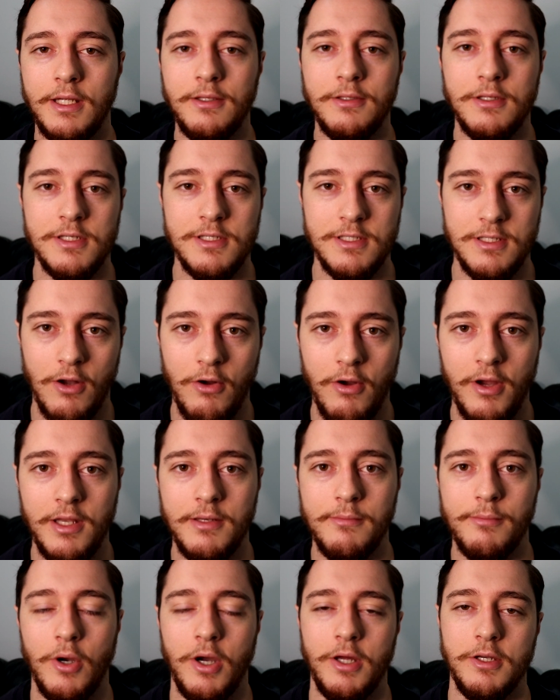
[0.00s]
and
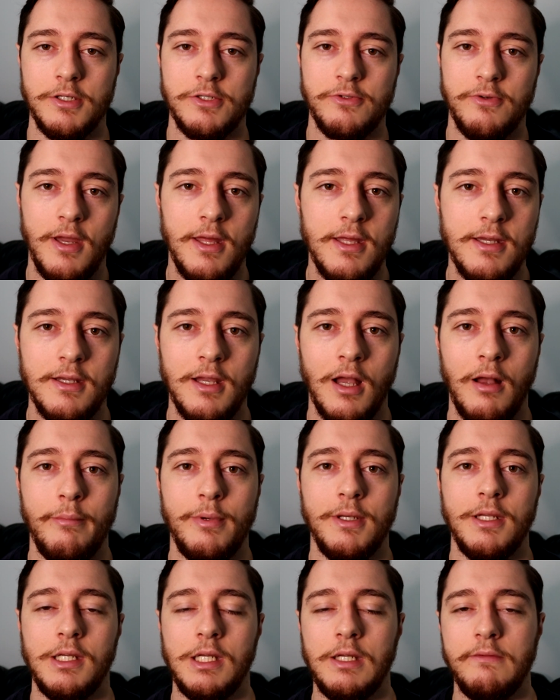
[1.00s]
designed by an Australian
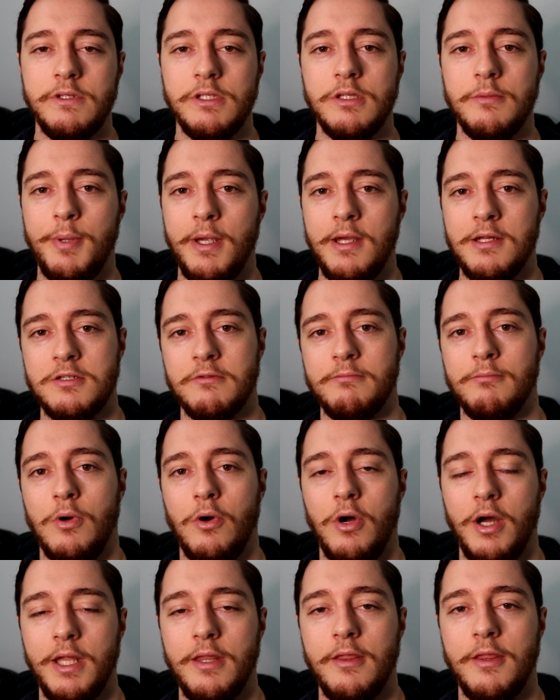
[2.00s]
company gives you the peace of
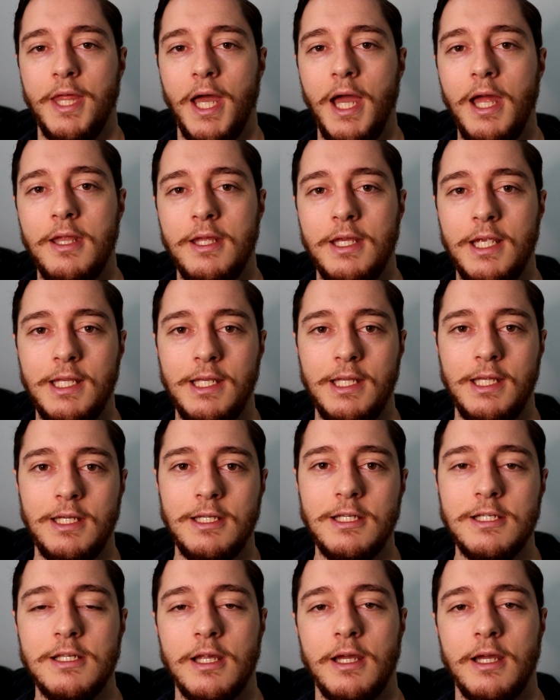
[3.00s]
mind that it is